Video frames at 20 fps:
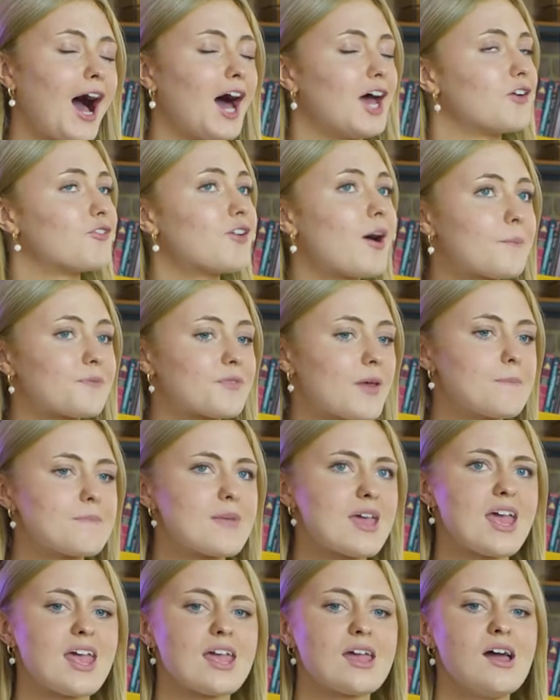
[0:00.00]
higher up than
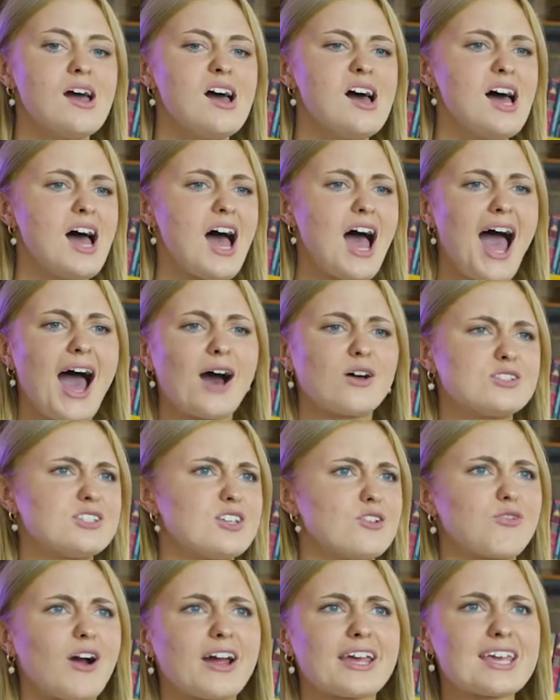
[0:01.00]
me, how
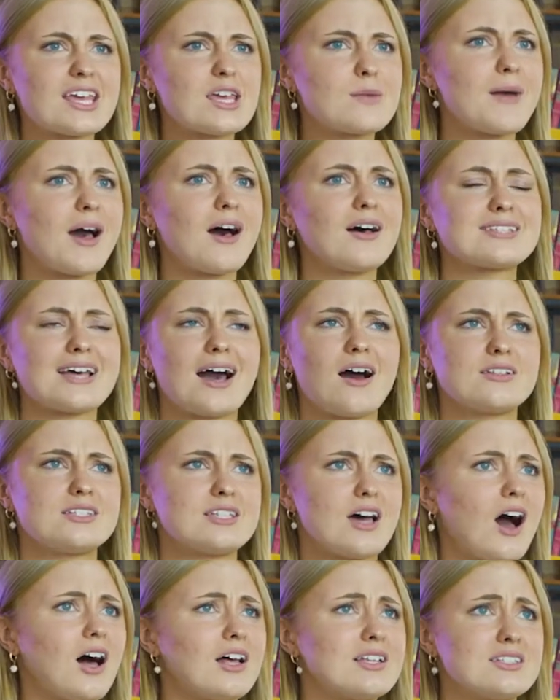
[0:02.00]
to write emails, how
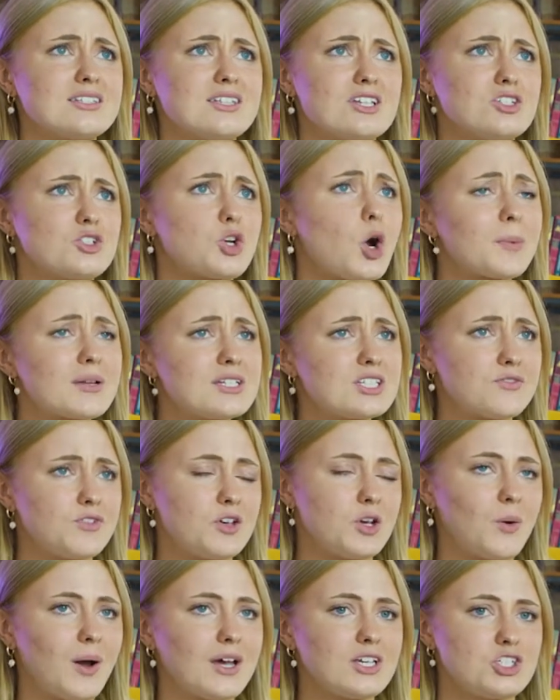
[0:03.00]
to answer job
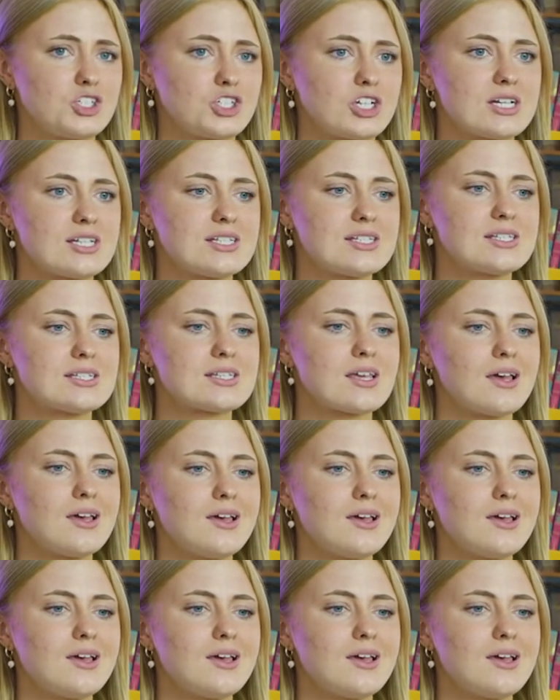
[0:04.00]
interview questions.